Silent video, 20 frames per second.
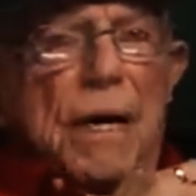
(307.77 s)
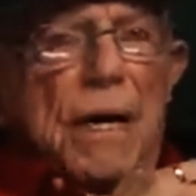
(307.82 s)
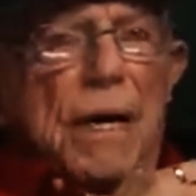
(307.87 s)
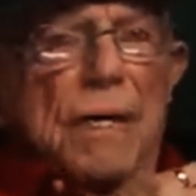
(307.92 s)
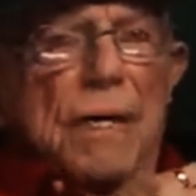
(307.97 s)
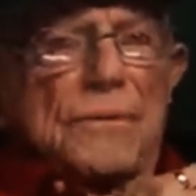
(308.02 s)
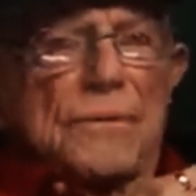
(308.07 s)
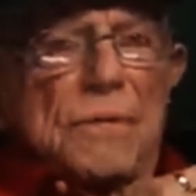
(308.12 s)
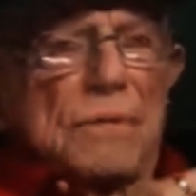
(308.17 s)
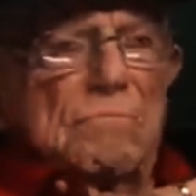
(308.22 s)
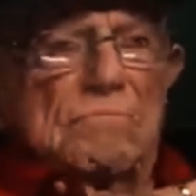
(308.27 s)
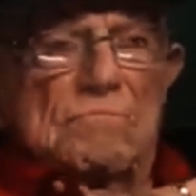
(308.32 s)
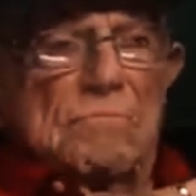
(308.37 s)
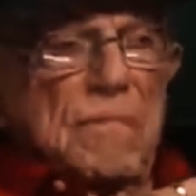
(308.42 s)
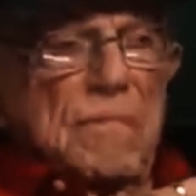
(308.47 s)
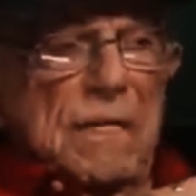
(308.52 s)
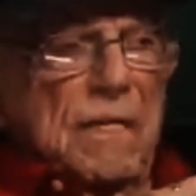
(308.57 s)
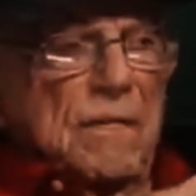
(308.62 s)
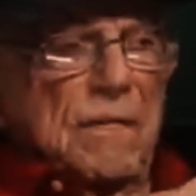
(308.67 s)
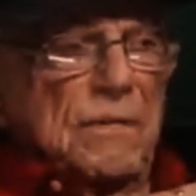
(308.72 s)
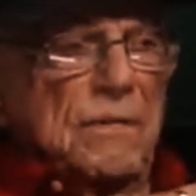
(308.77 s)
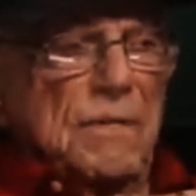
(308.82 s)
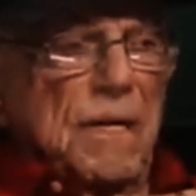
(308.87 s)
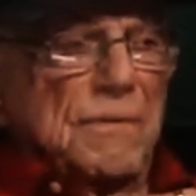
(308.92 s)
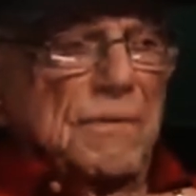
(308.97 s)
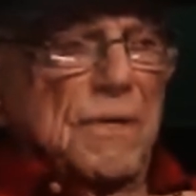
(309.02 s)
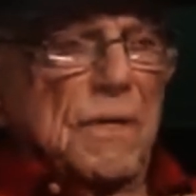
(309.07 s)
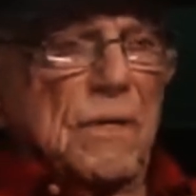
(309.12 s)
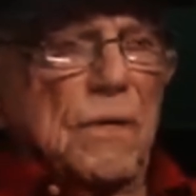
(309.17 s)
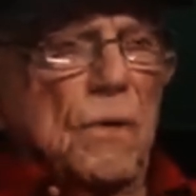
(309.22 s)
said, there's
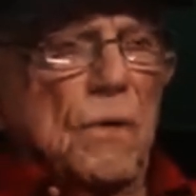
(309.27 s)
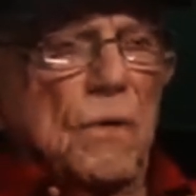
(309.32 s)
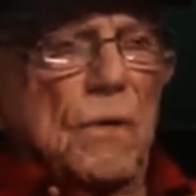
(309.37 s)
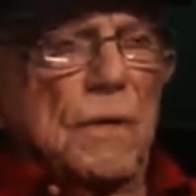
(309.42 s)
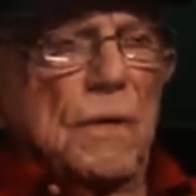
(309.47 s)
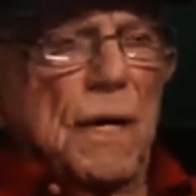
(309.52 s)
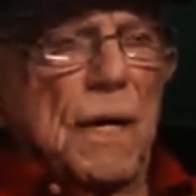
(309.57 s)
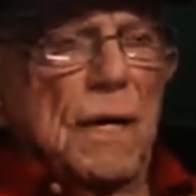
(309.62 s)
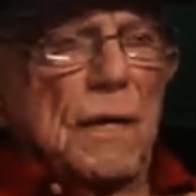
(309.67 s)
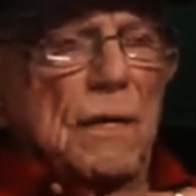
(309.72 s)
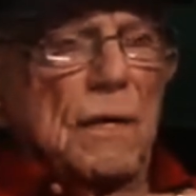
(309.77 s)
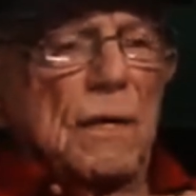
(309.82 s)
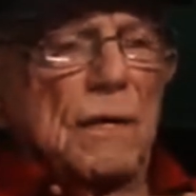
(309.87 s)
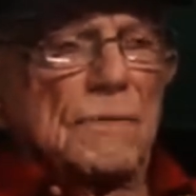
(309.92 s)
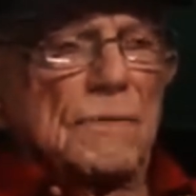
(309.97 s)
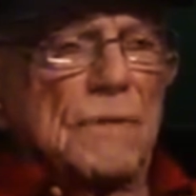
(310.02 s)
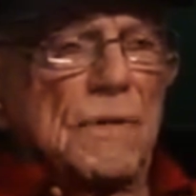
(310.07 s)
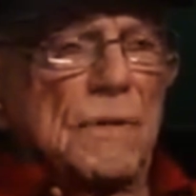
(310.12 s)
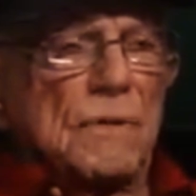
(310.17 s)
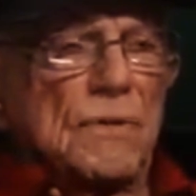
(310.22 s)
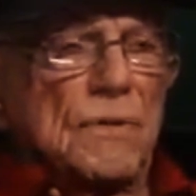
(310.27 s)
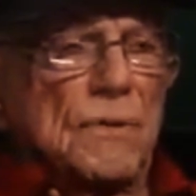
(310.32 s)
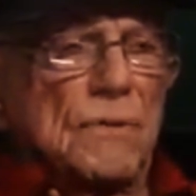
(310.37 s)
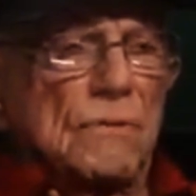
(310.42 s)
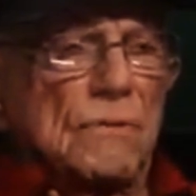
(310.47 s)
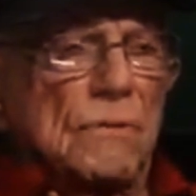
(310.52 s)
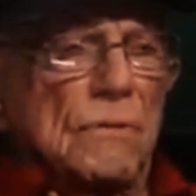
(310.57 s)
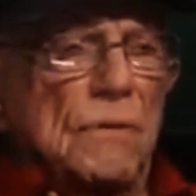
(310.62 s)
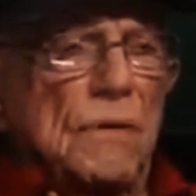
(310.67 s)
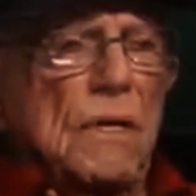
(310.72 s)
nothing going on out there.
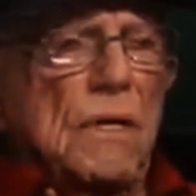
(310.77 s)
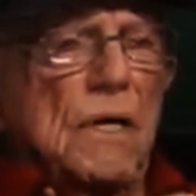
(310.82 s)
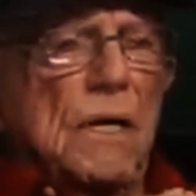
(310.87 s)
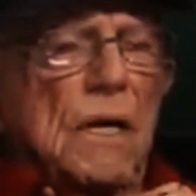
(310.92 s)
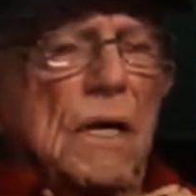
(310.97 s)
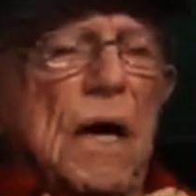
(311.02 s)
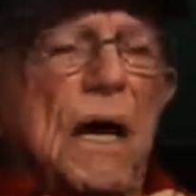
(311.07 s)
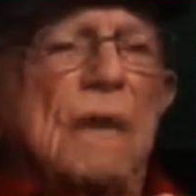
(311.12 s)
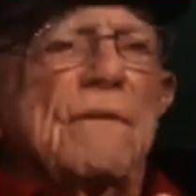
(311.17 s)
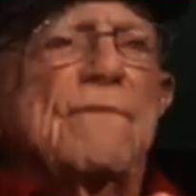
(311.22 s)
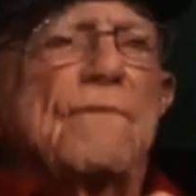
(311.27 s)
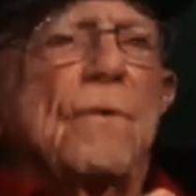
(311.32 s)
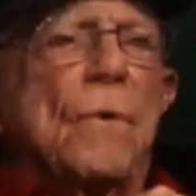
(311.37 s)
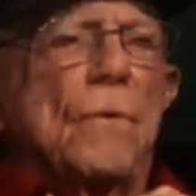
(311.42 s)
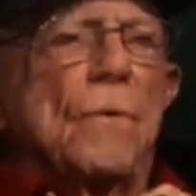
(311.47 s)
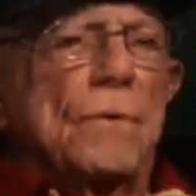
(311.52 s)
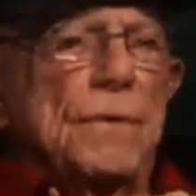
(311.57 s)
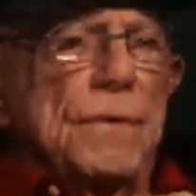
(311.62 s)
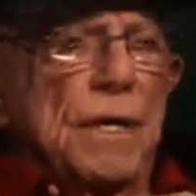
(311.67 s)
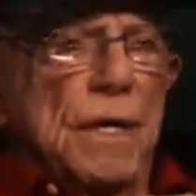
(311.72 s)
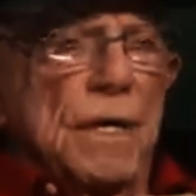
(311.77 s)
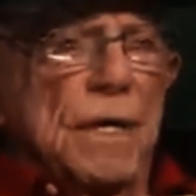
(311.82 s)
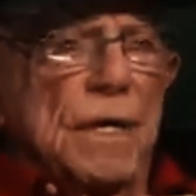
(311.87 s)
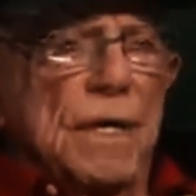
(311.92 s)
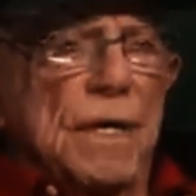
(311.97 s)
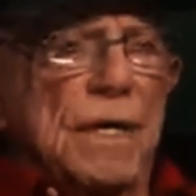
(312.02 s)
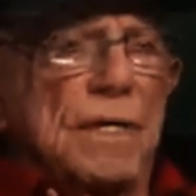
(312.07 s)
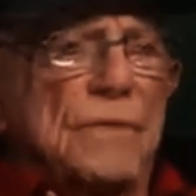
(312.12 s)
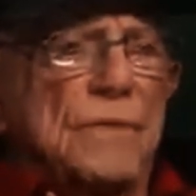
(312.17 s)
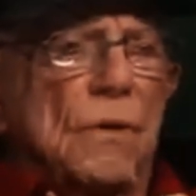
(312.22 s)
So I phoned in, and
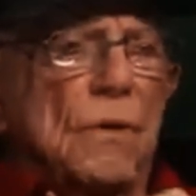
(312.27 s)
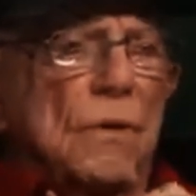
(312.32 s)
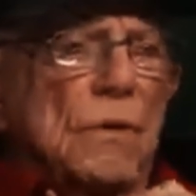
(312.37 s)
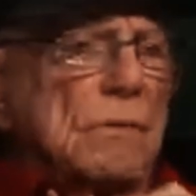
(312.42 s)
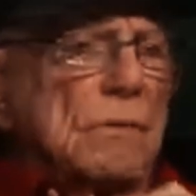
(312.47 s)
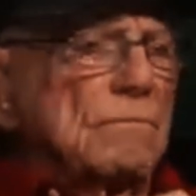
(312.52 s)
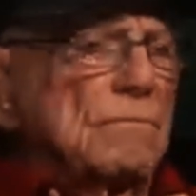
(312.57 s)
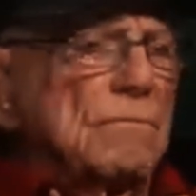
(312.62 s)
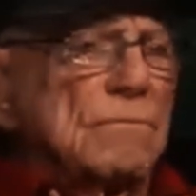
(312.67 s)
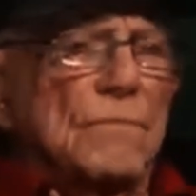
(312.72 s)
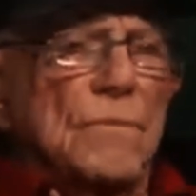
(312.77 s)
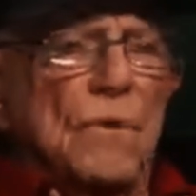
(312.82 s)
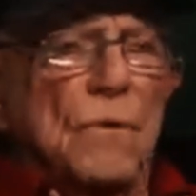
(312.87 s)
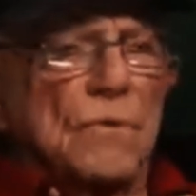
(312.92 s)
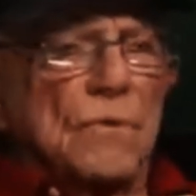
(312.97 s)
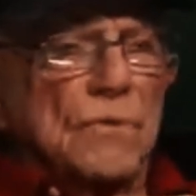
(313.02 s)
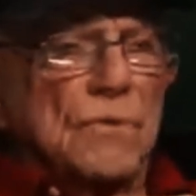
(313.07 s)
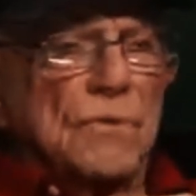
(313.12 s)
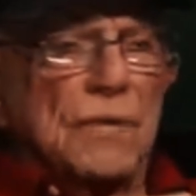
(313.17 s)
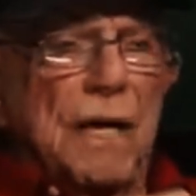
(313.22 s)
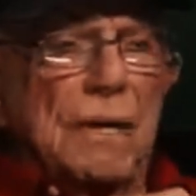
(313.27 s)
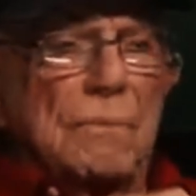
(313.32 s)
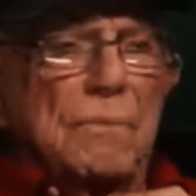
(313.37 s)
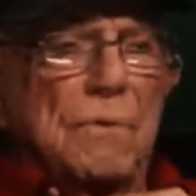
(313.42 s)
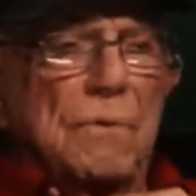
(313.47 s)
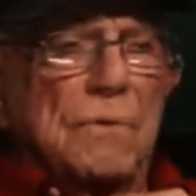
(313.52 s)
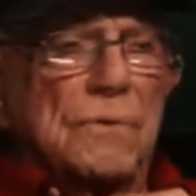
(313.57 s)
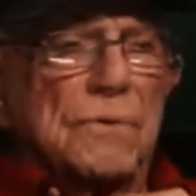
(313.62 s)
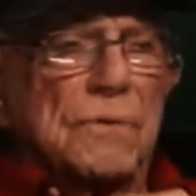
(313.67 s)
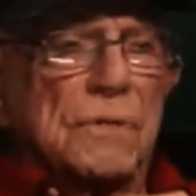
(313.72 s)
I told them, no
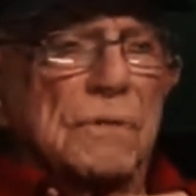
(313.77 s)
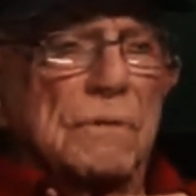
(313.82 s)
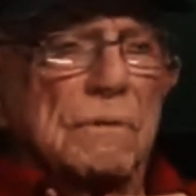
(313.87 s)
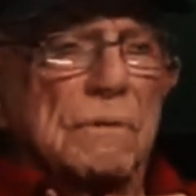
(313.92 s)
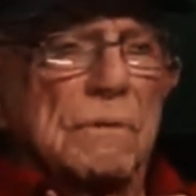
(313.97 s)
snipers.